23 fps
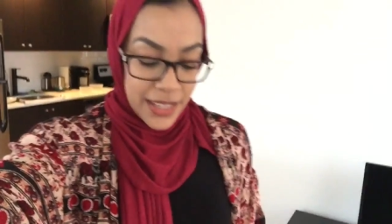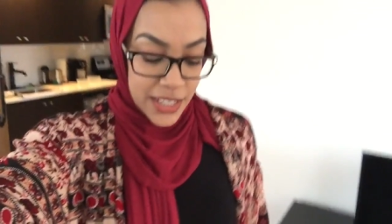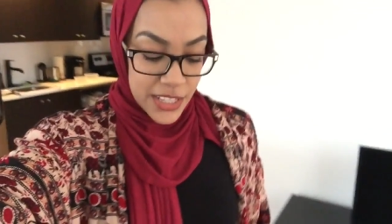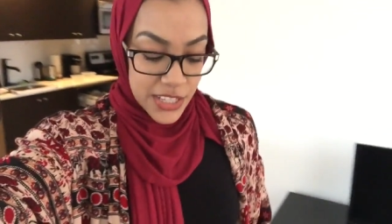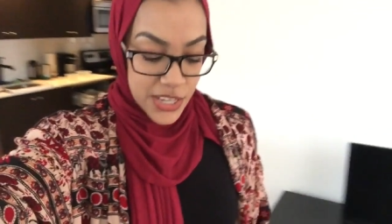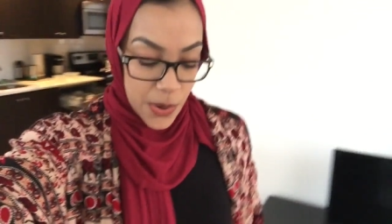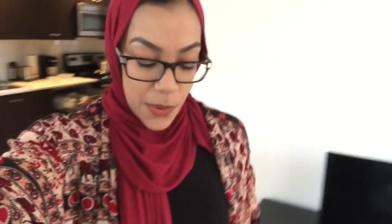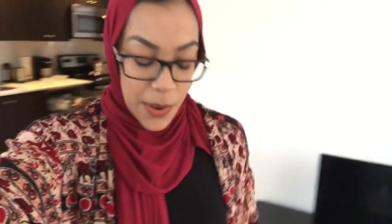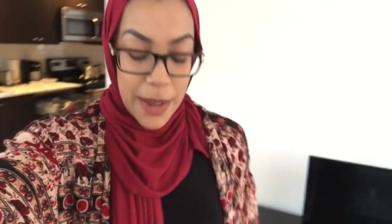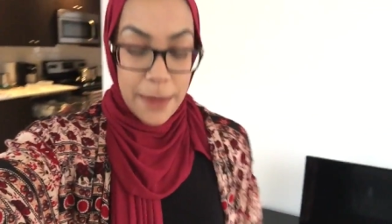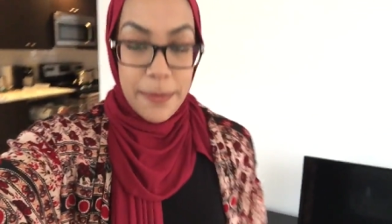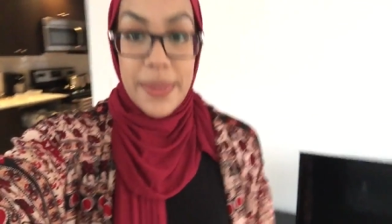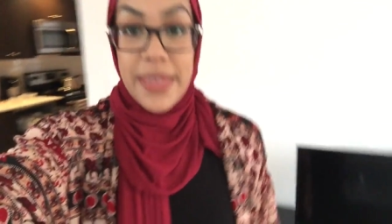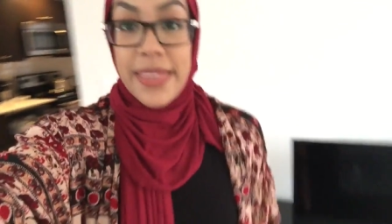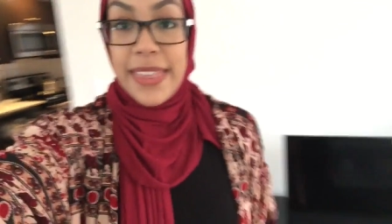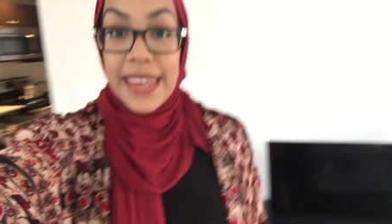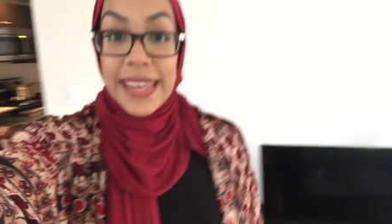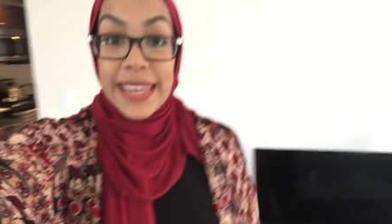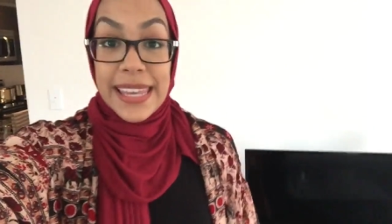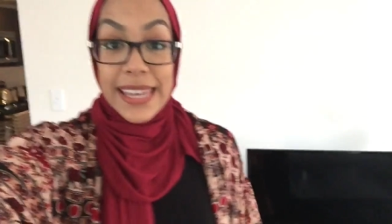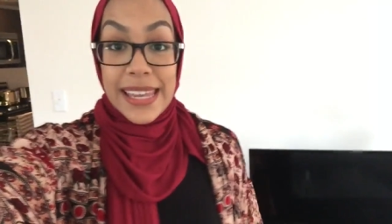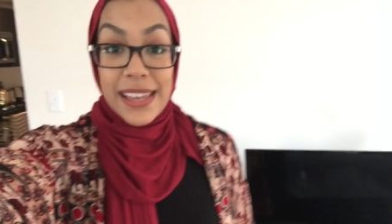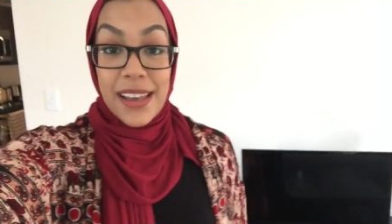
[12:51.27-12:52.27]
So I've been
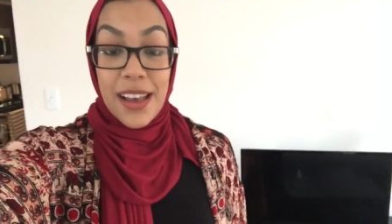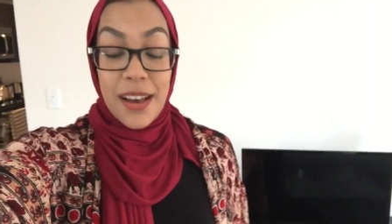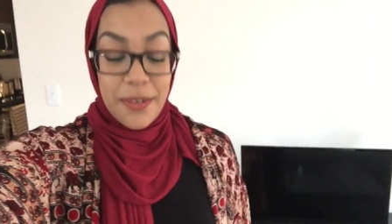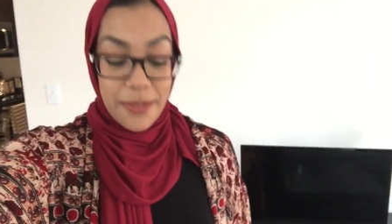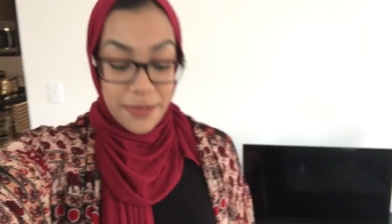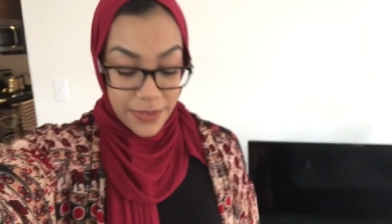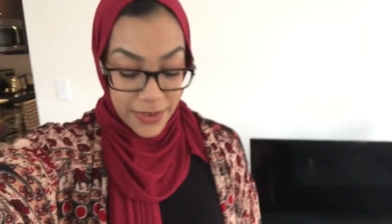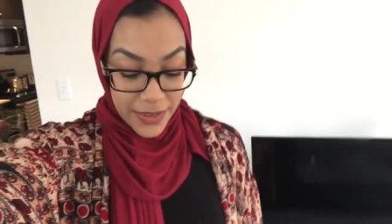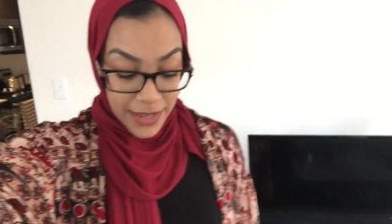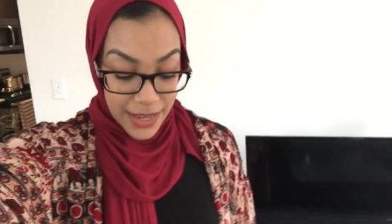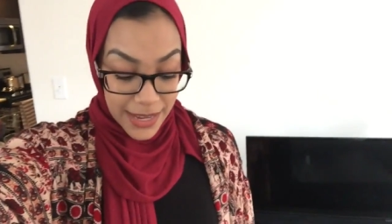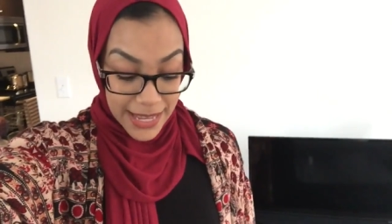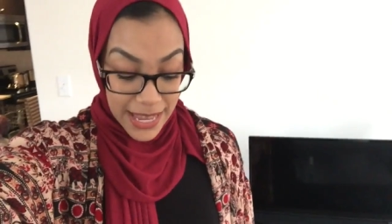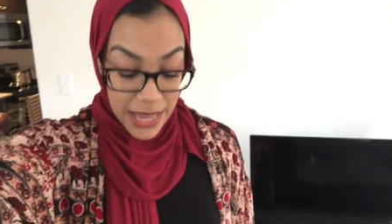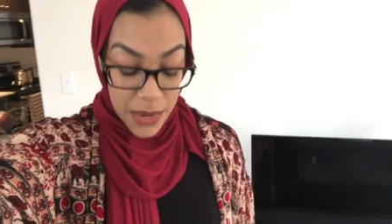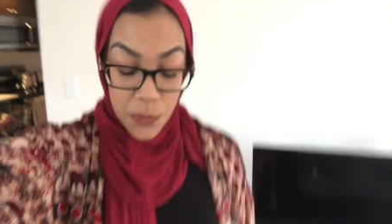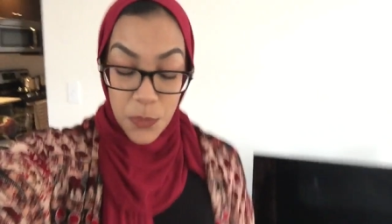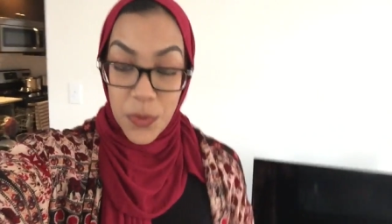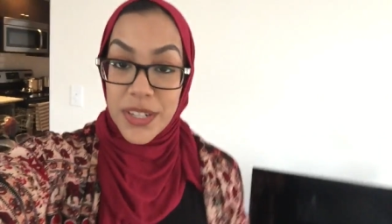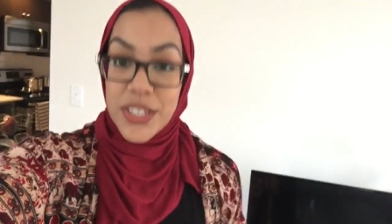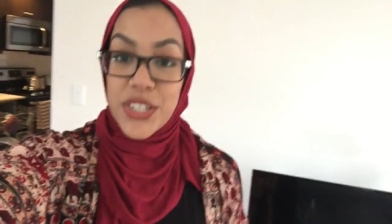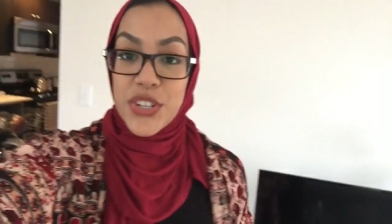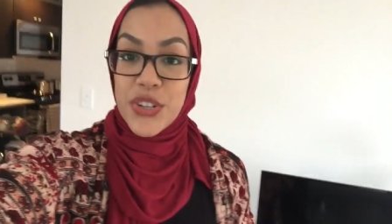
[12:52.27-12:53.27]
thinking of,
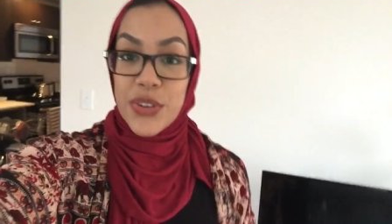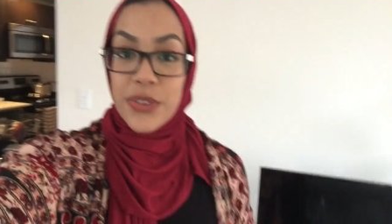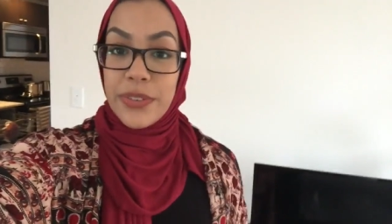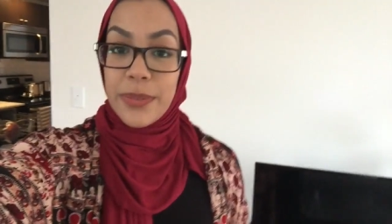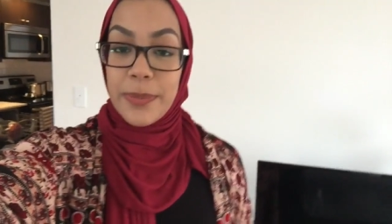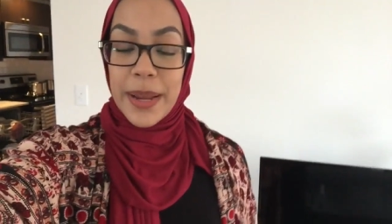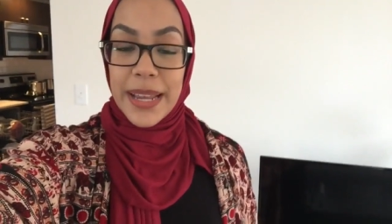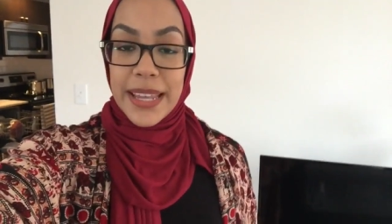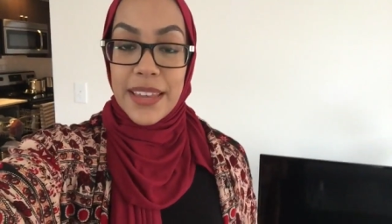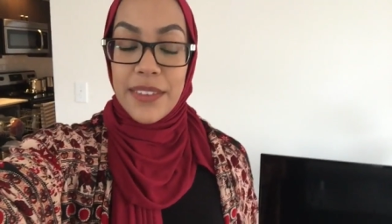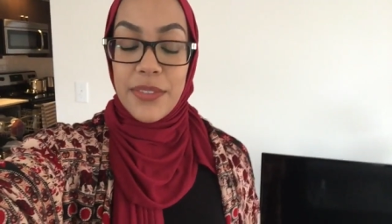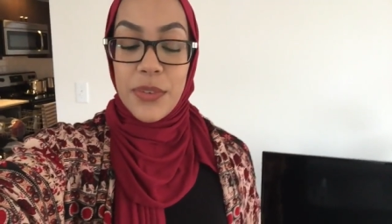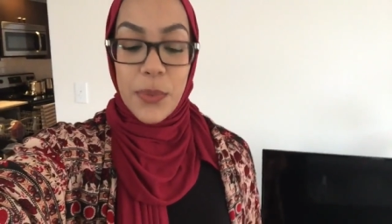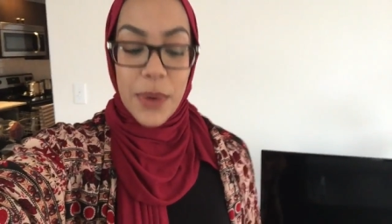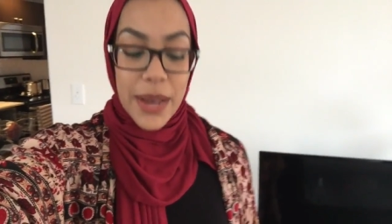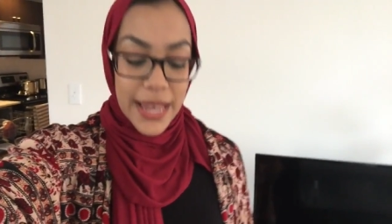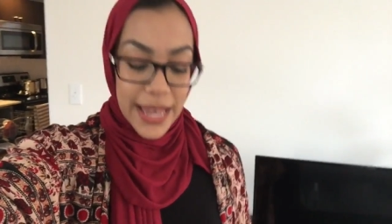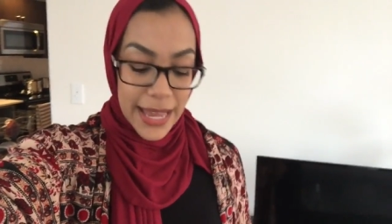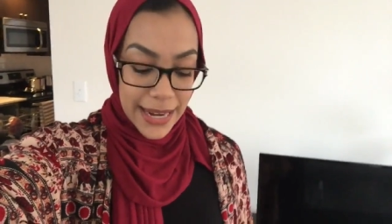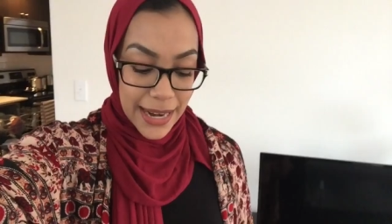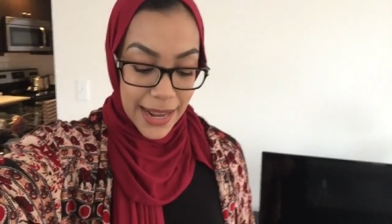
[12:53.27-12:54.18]
again, what to do for my giveaway.